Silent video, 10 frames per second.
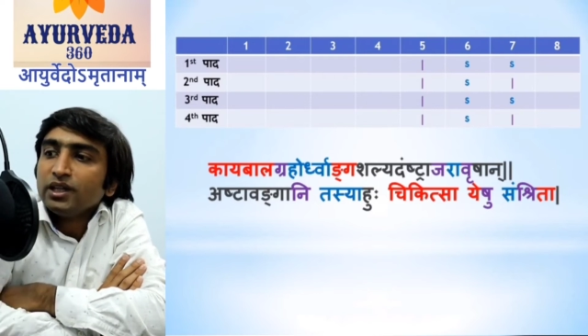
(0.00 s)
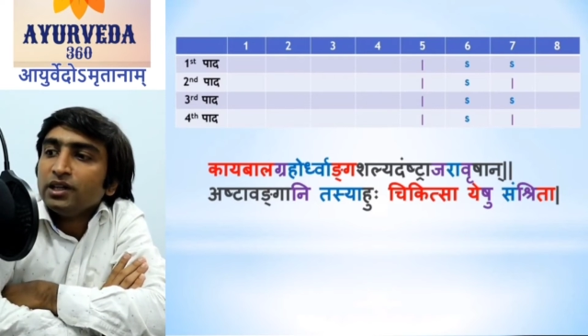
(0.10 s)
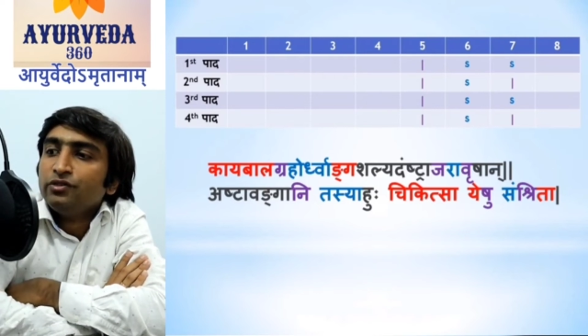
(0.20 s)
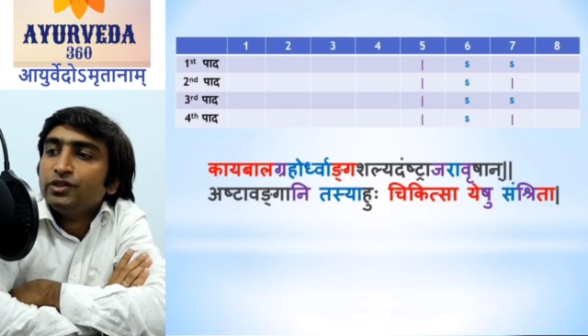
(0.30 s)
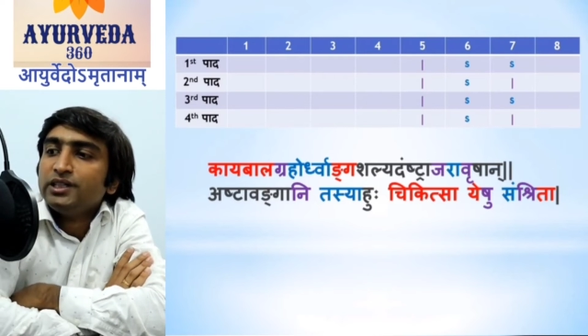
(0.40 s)

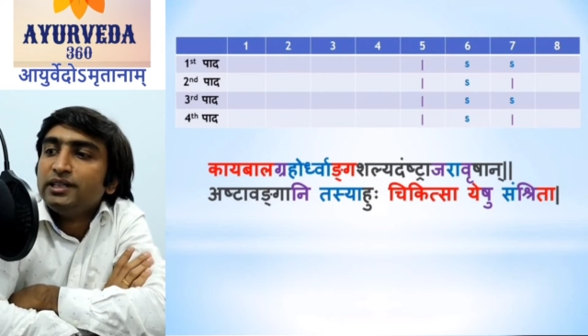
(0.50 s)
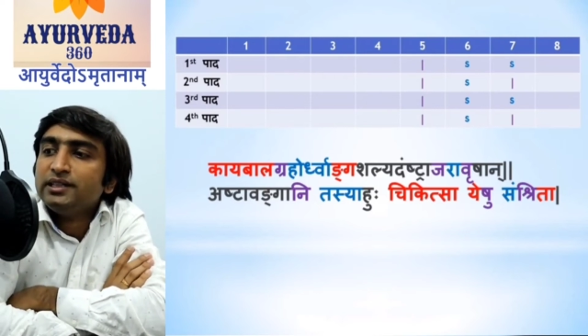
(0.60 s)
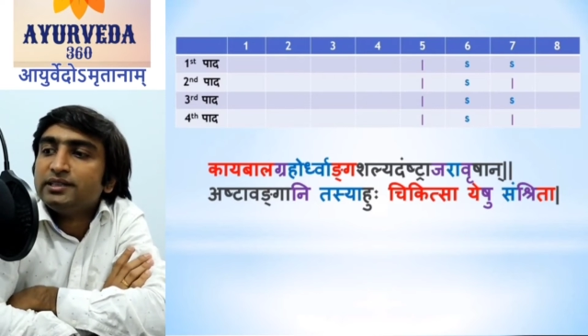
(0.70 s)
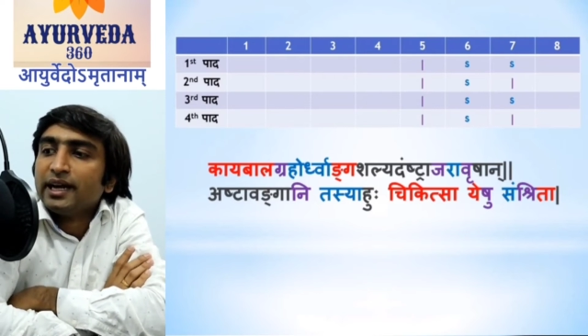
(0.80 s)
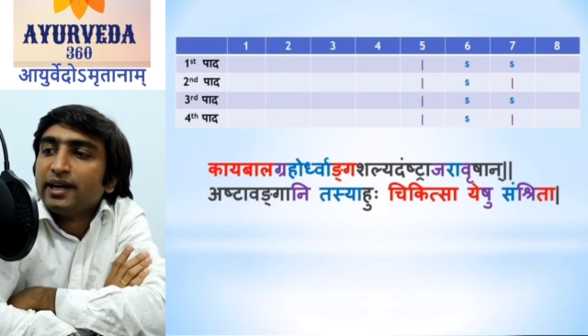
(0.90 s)
If you see the
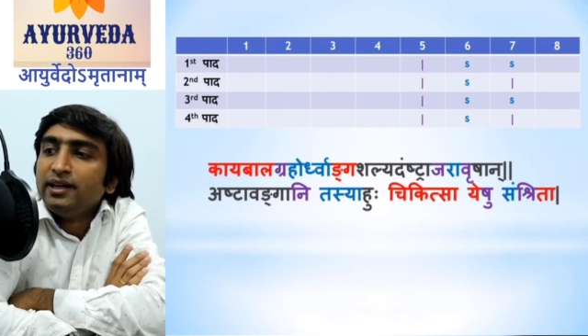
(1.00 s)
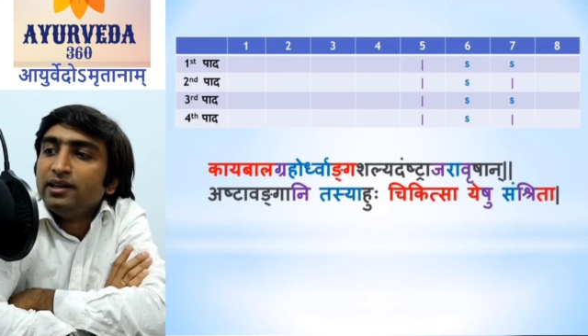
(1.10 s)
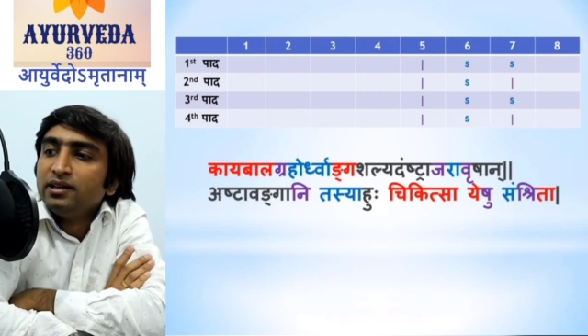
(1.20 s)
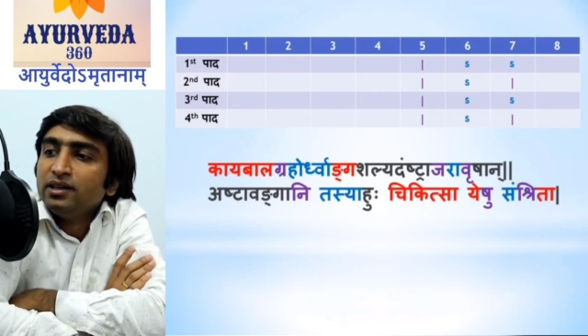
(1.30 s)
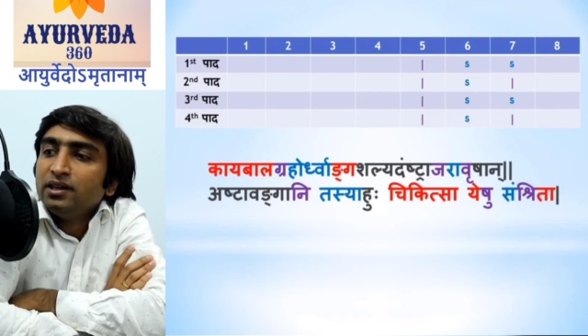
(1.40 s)

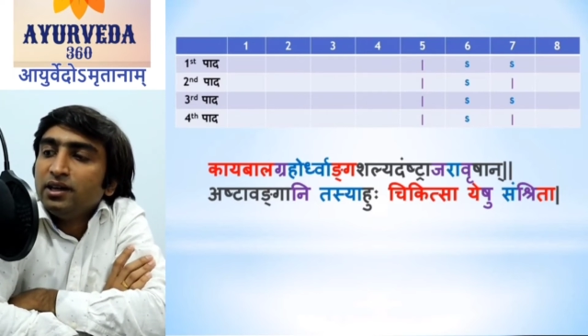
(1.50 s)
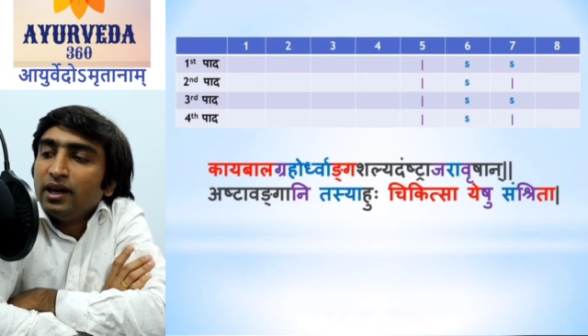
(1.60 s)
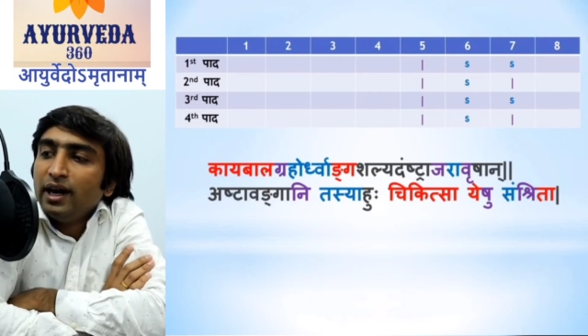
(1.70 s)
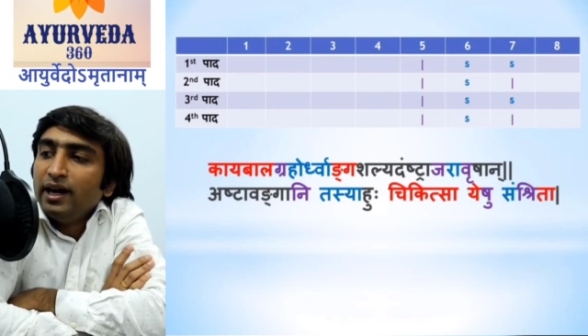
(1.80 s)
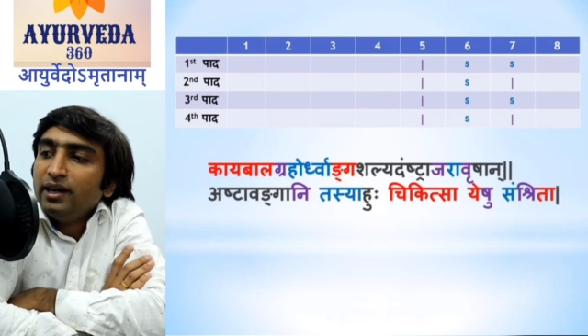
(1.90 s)
second
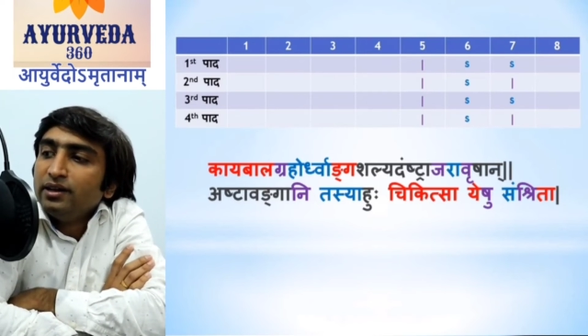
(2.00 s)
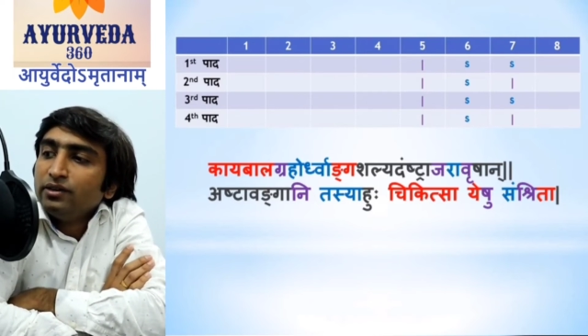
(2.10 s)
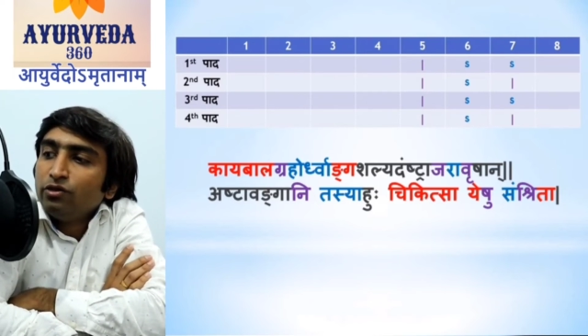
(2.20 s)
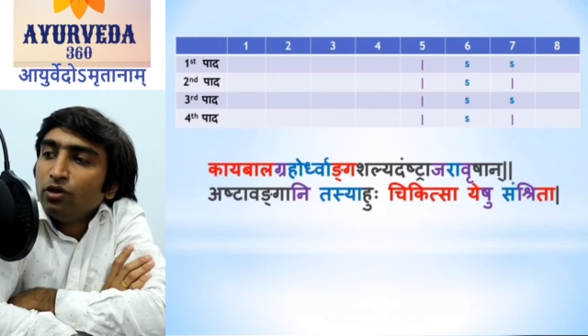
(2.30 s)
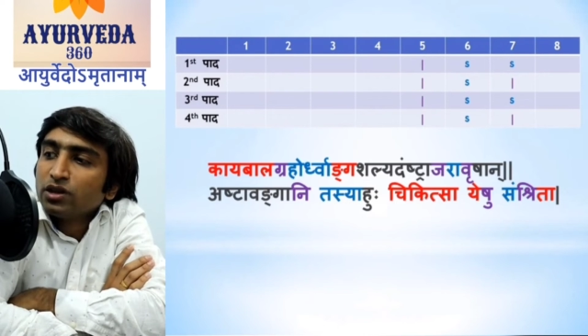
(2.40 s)
and
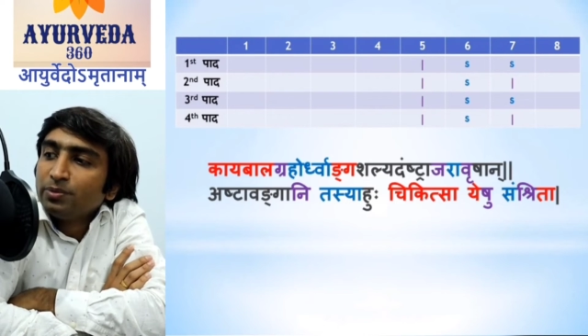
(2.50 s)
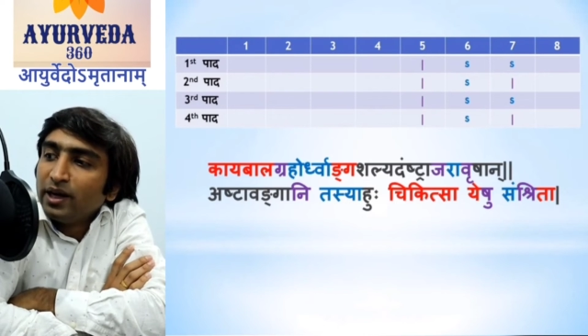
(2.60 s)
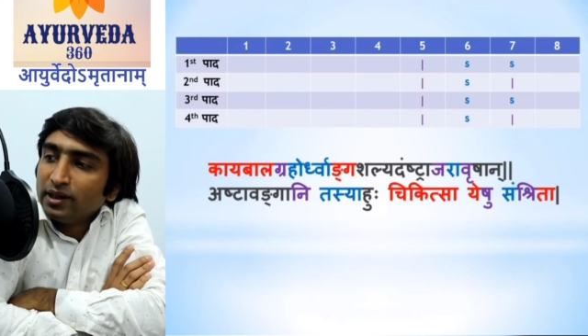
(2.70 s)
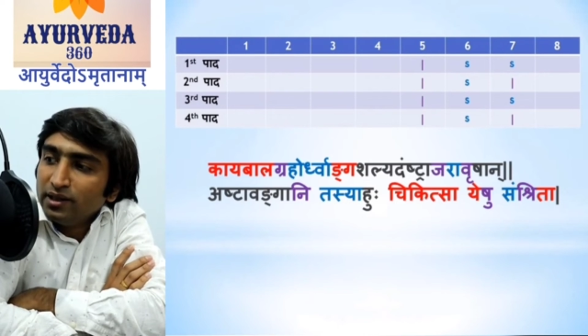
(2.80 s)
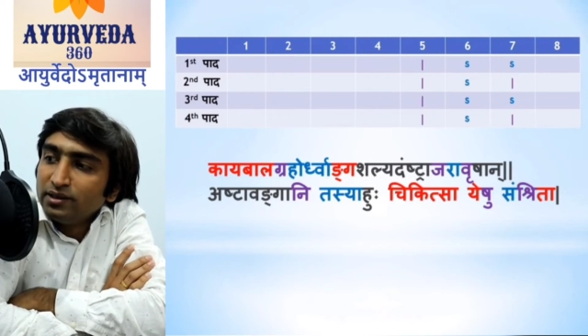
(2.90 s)
fourth
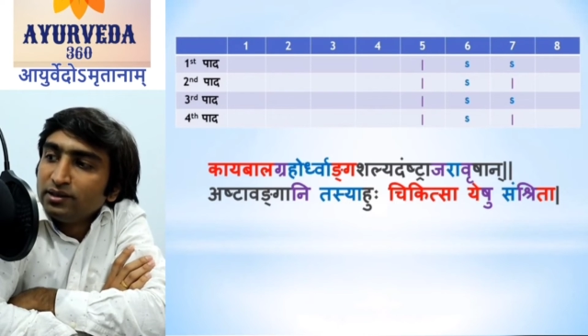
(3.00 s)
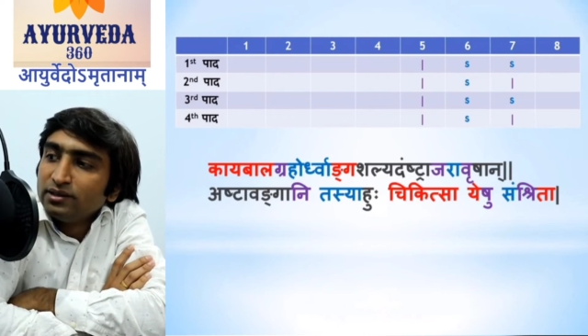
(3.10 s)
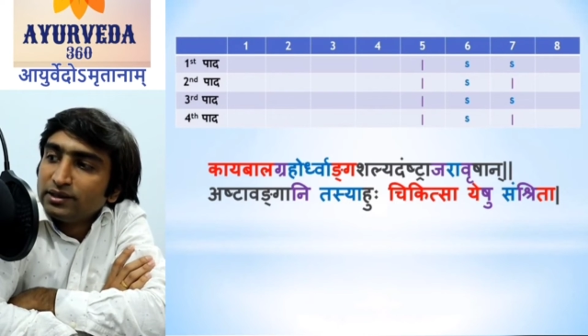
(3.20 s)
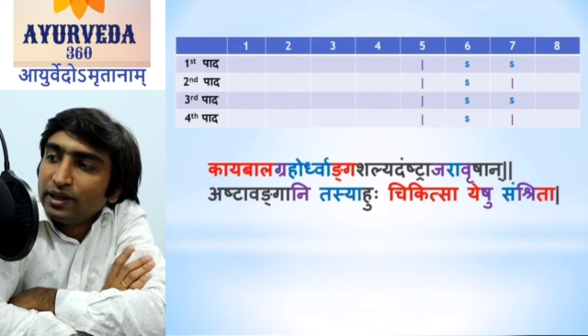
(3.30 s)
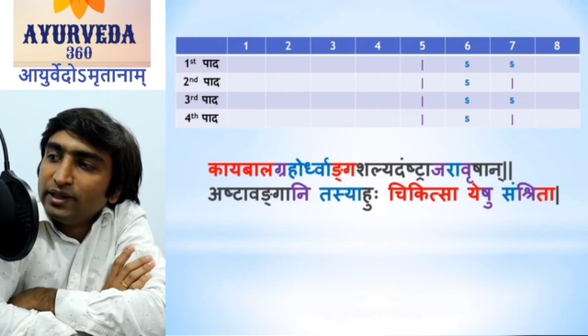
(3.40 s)
pada,
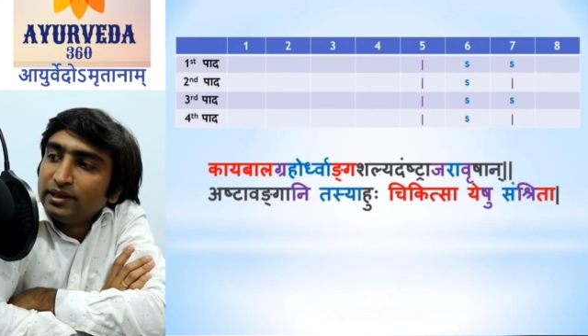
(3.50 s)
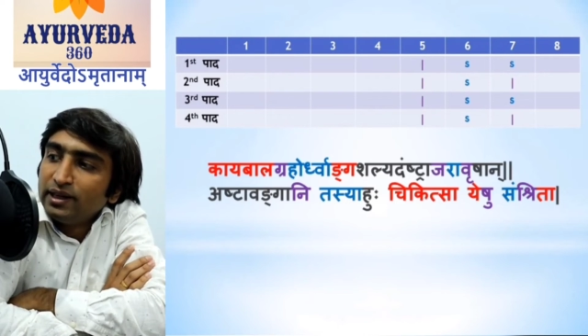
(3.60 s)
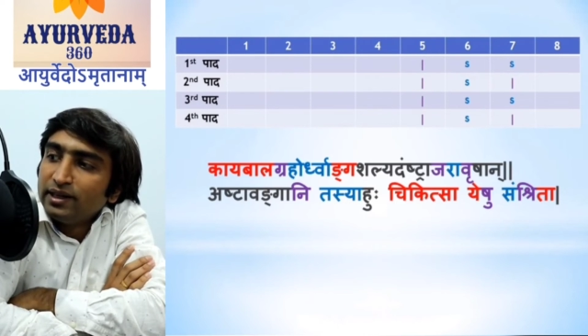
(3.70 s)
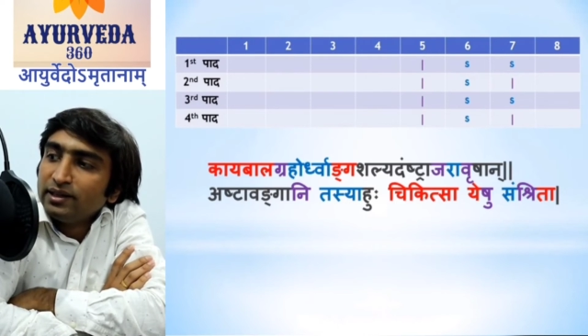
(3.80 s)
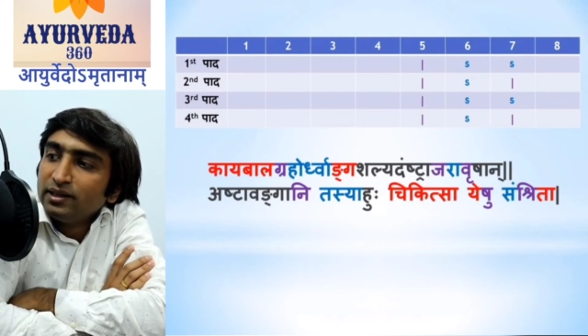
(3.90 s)
seventh
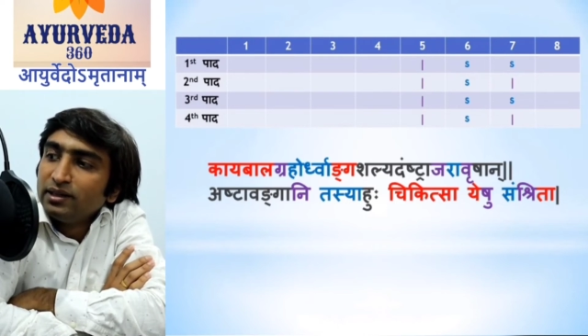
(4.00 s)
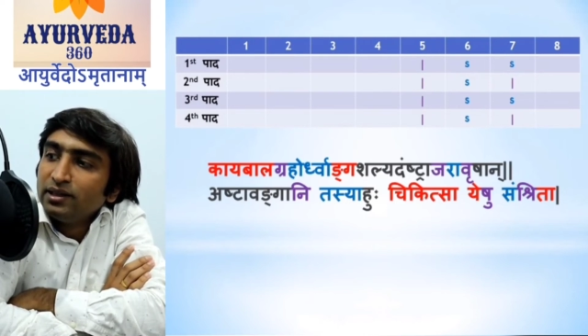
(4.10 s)
letter,